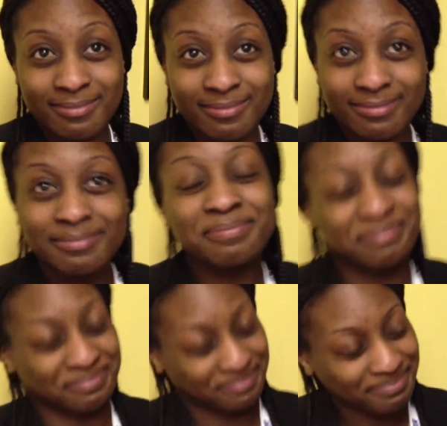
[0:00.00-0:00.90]
Okay.
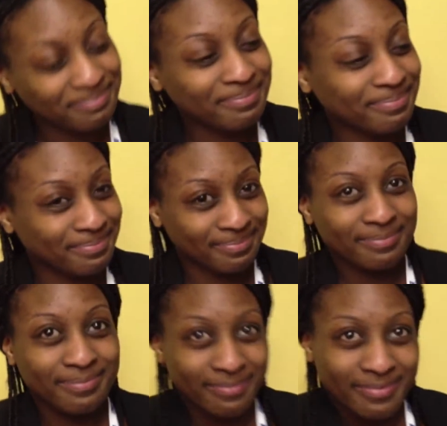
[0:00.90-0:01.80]

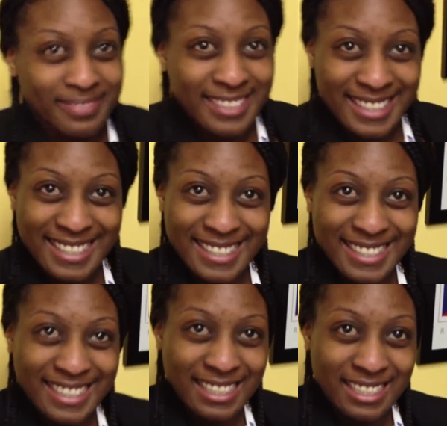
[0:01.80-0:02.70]
A single
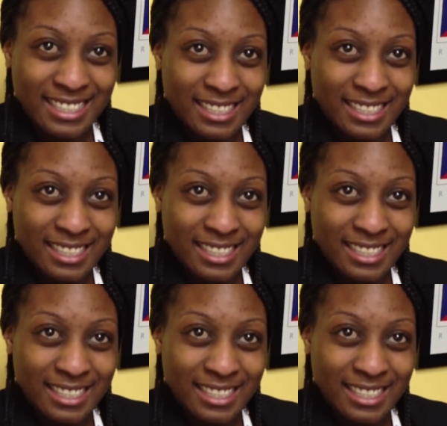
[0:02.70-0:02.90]
parent.